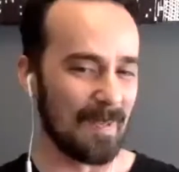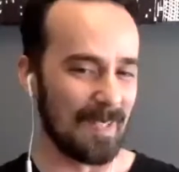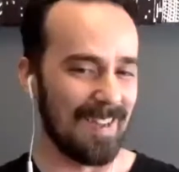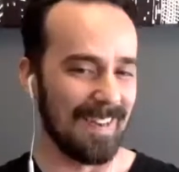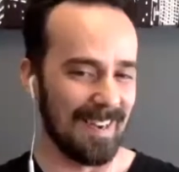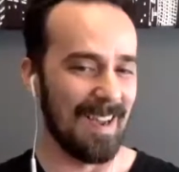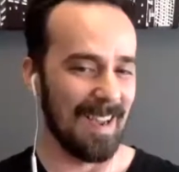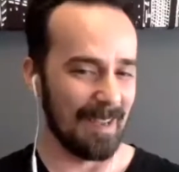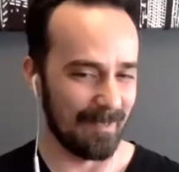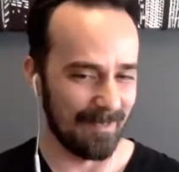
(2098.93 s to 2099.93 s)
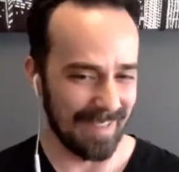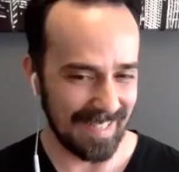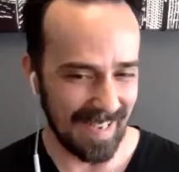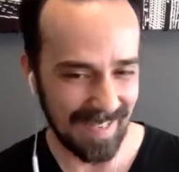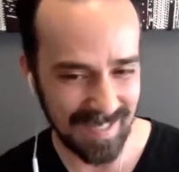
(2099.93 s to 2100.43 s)
on the live. It
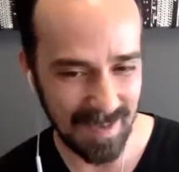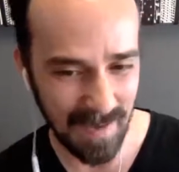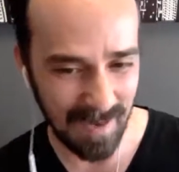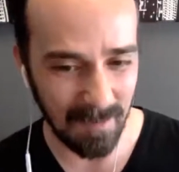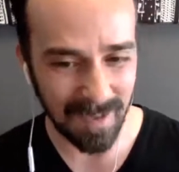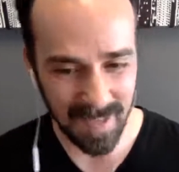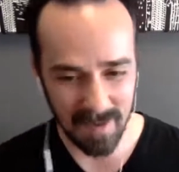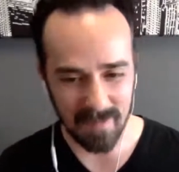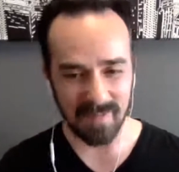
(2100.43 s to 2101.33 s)
tells you about what type of